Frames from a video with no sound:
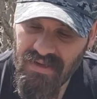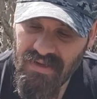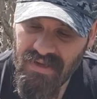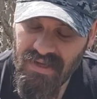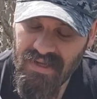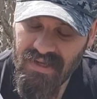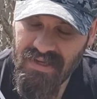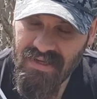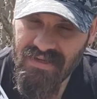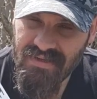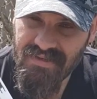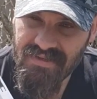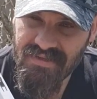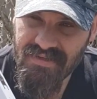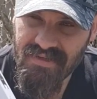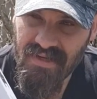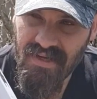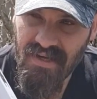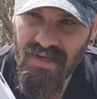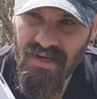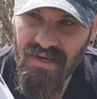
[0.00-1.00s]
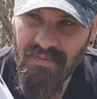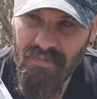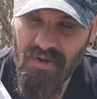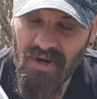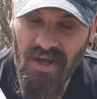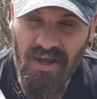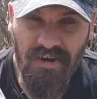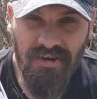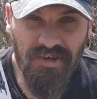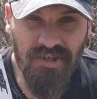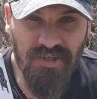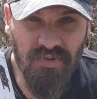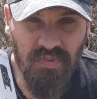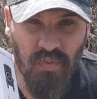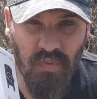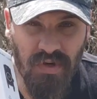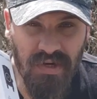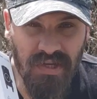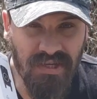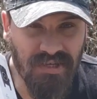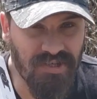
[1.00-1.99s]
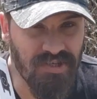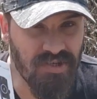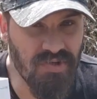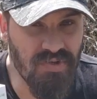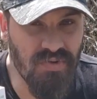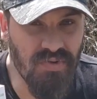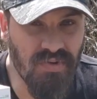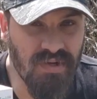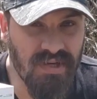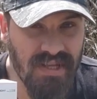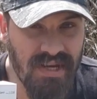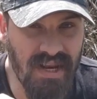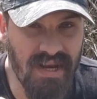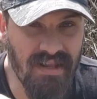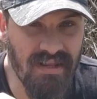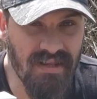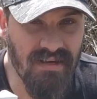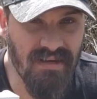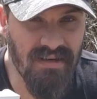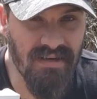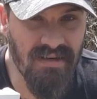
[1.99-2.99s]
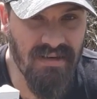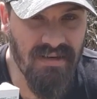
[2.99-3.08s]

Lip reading: is about 122 Canadian